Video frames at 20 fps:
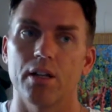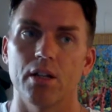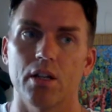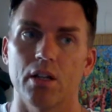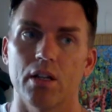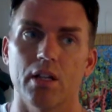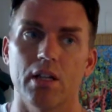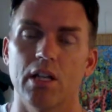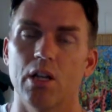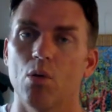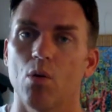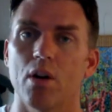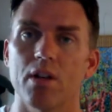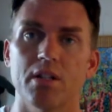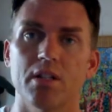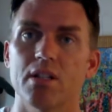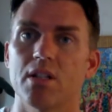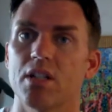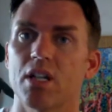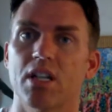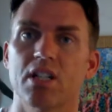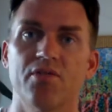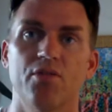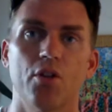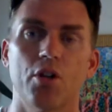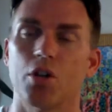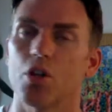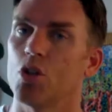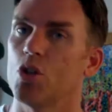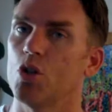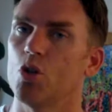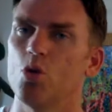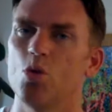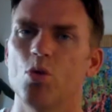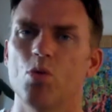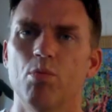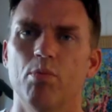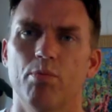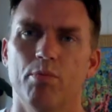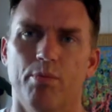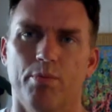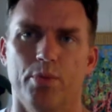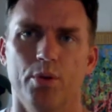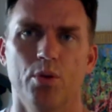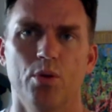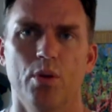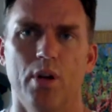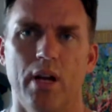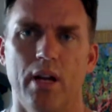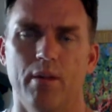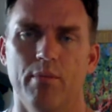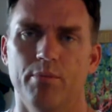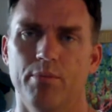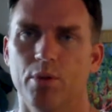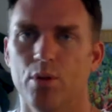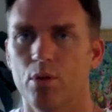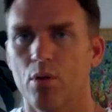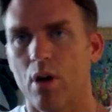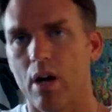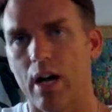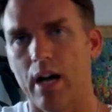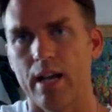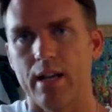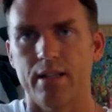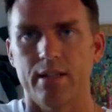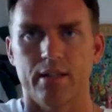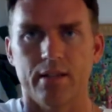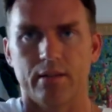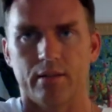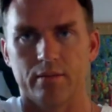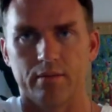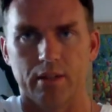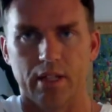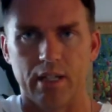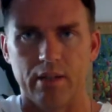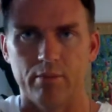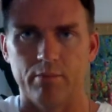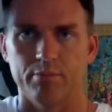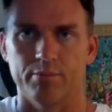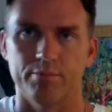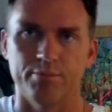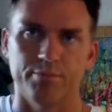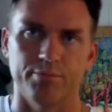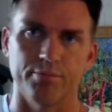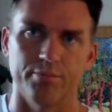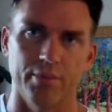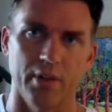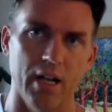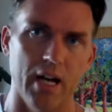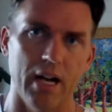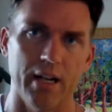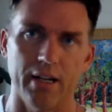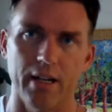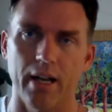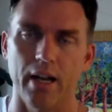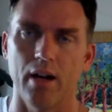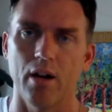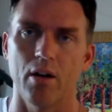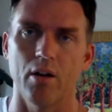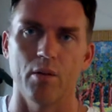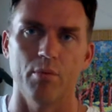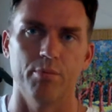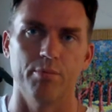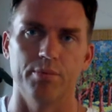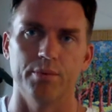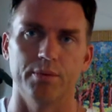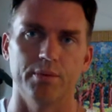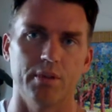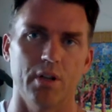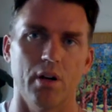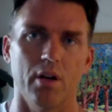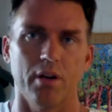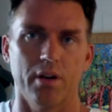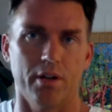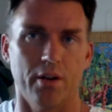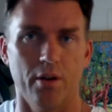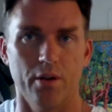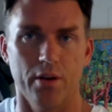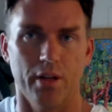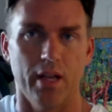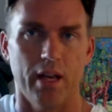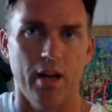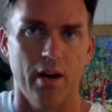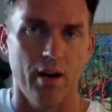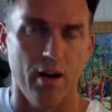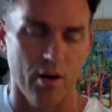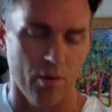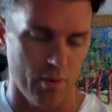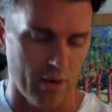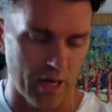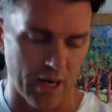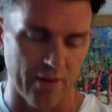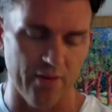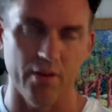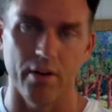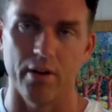He wasn't 6'2", blue eyes and blonde hair, dark curly hair or whatever.